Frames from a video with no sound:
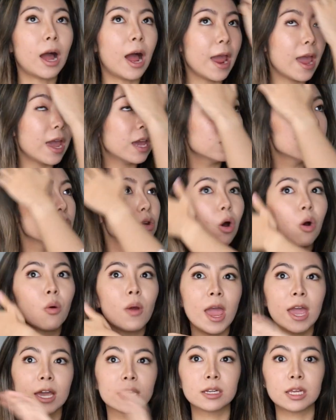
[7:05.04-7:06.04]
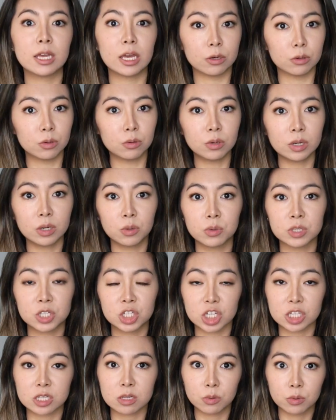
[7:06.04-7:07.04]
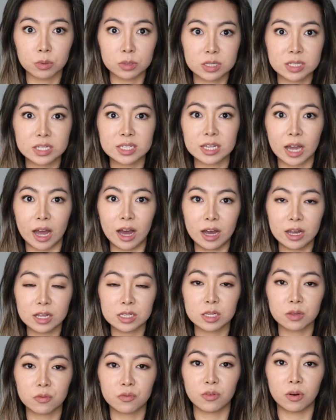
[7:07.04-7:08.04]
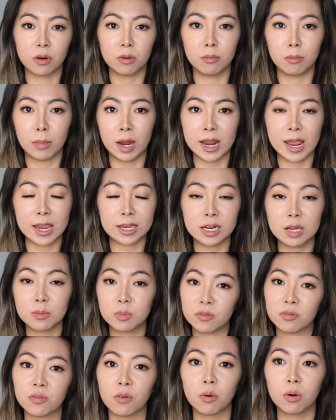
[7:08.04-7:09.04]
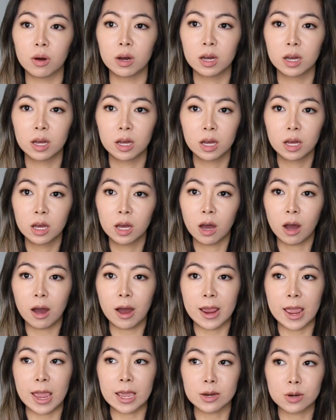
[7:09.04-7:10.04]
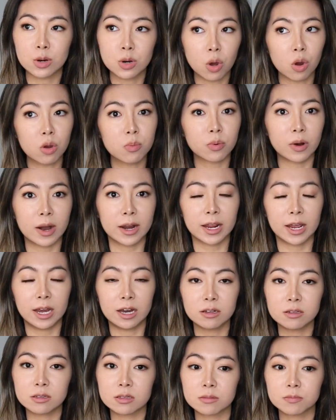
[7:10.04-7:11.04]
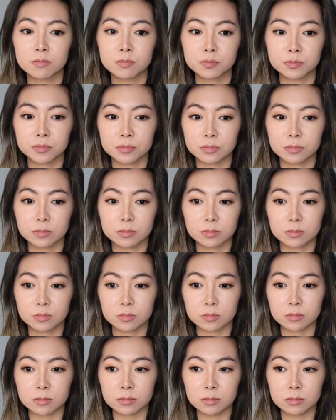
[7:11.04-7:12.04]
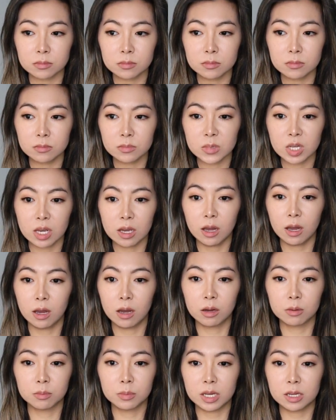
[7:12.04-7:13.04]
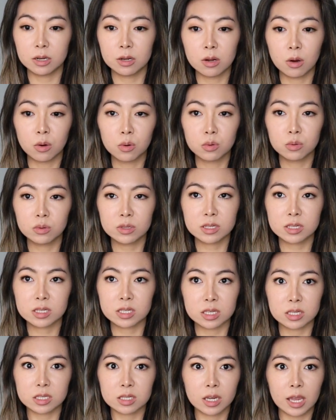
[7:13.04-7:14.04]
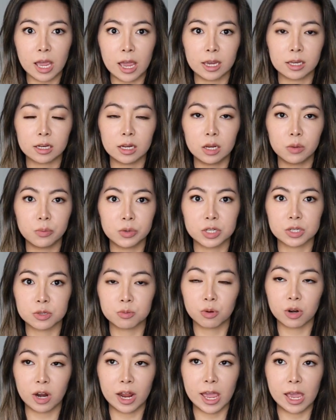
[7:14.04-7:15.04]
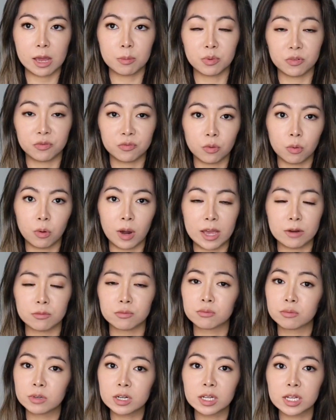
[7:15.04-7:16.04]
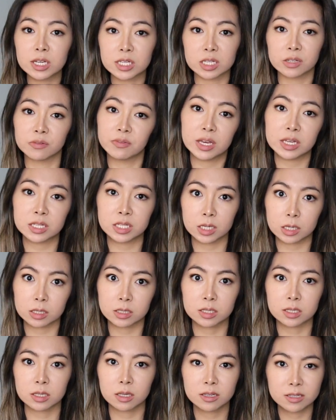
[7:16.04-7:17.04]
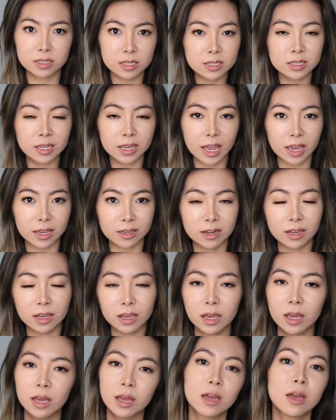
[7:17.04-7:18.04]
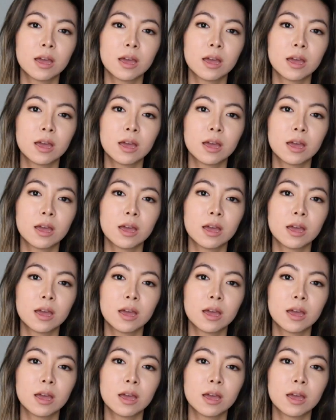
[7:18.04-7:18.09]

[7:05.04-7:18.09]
I had no acne at all. It was just all scars from my acne before. I had no breakouts, no cystic acne, which is what I had before. I had really severe cystic acne.